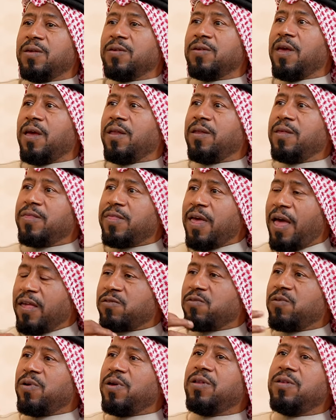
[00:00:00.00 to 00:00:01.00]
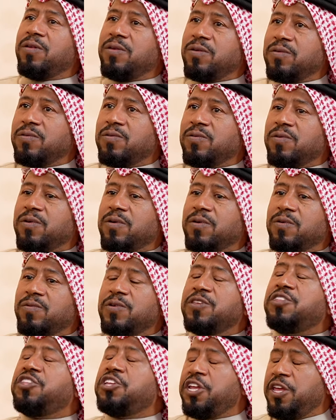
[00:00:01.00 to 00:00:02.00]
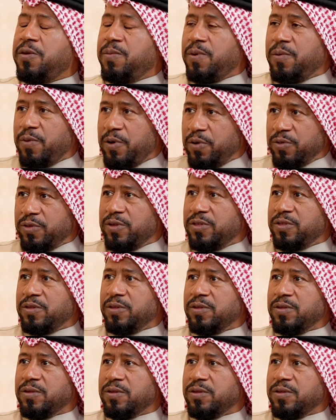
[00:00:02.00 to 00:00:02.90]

Yani, that's when we dream about it.